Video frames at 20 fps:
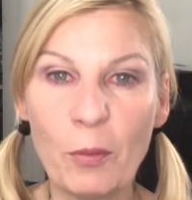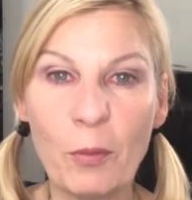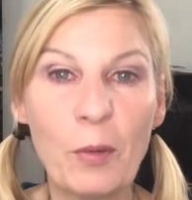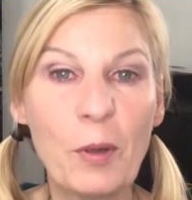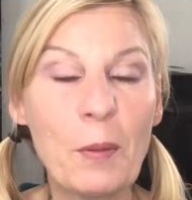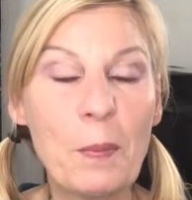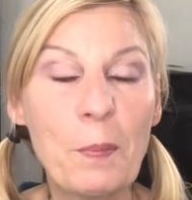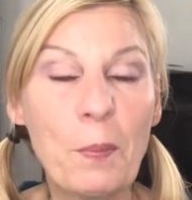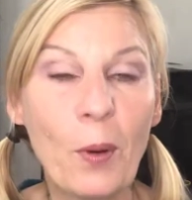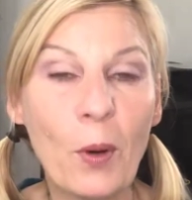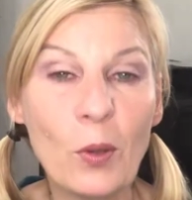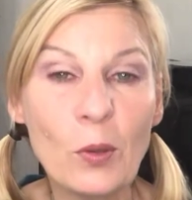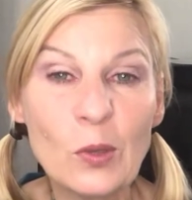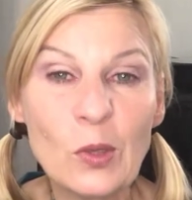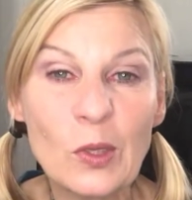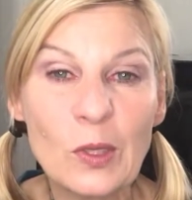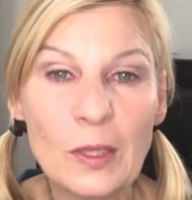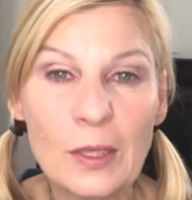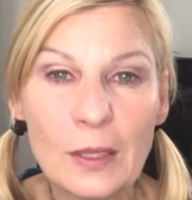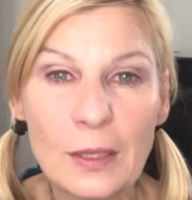we
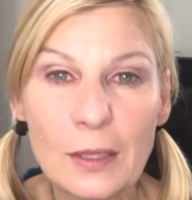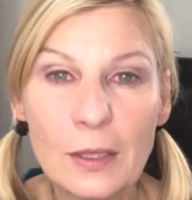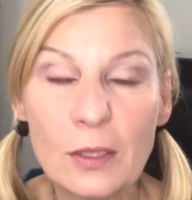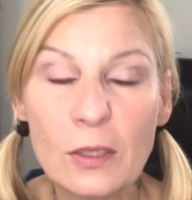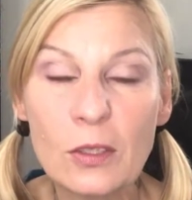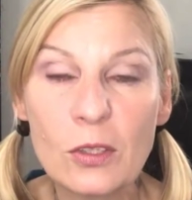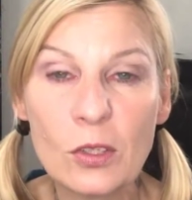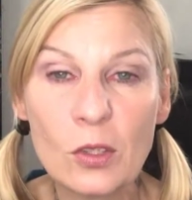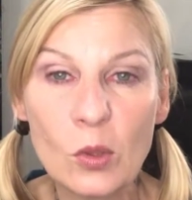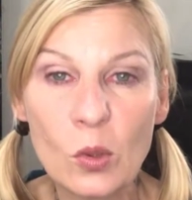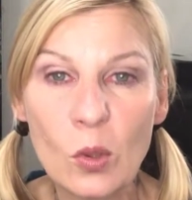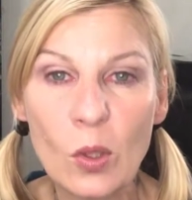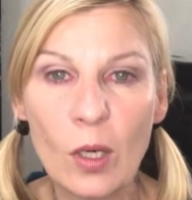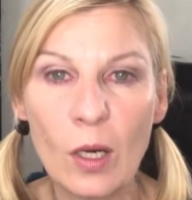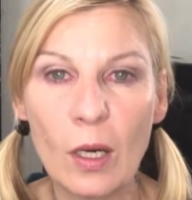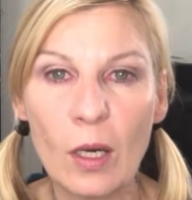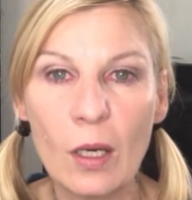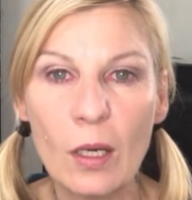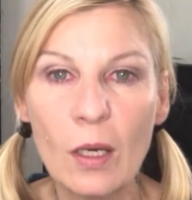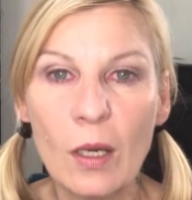both didn't snore,